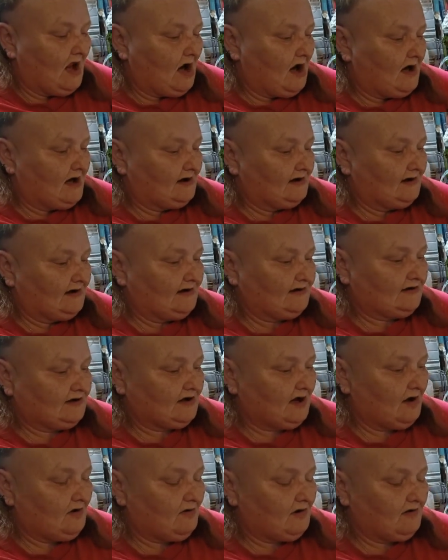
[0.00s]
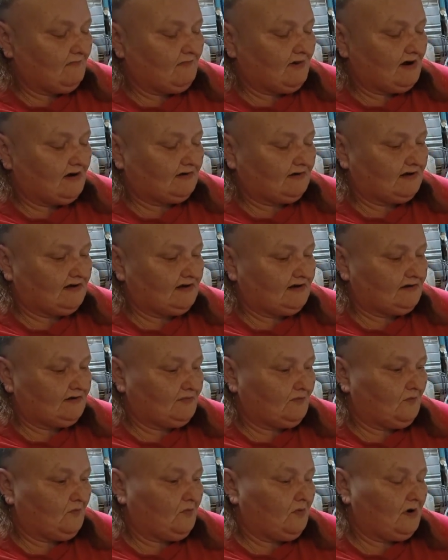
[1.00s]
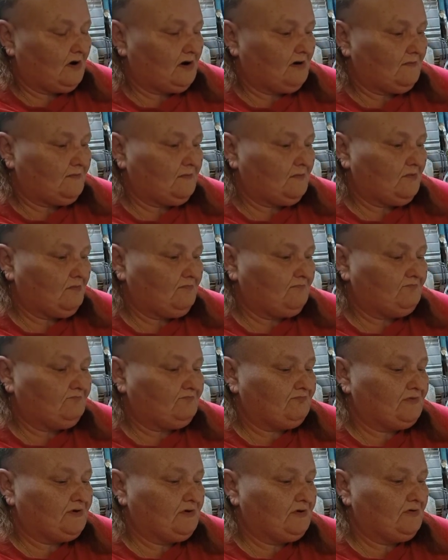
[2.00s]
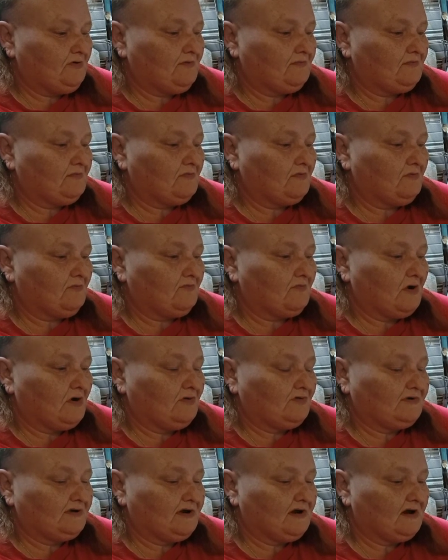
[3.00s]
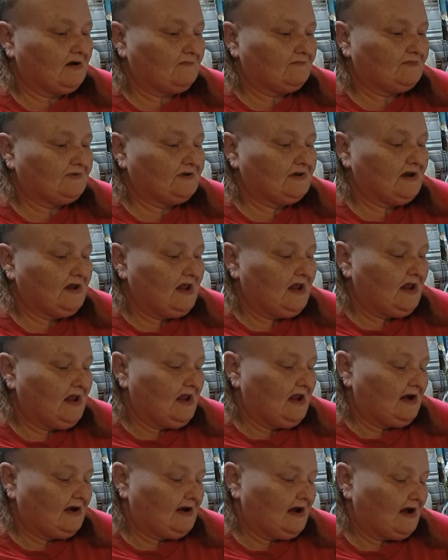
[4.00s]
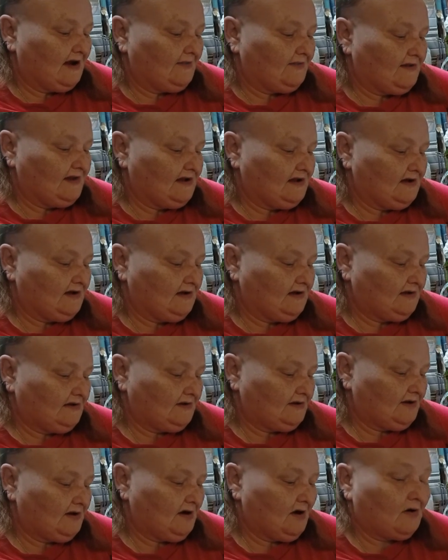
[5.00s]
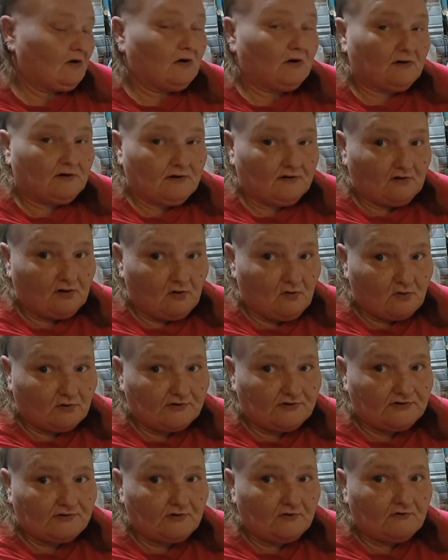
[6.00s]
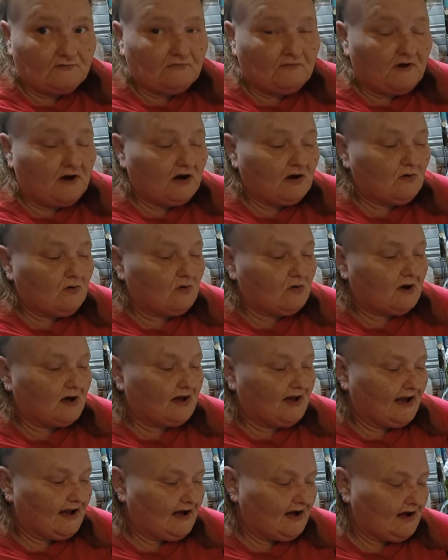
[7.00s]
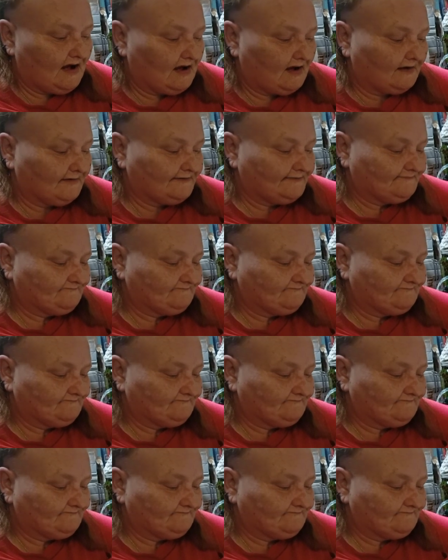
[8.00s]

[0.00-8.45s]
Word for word: All right, let's talk about these wonderful, beautiful rose hips. Now, these are, of course, certified organic.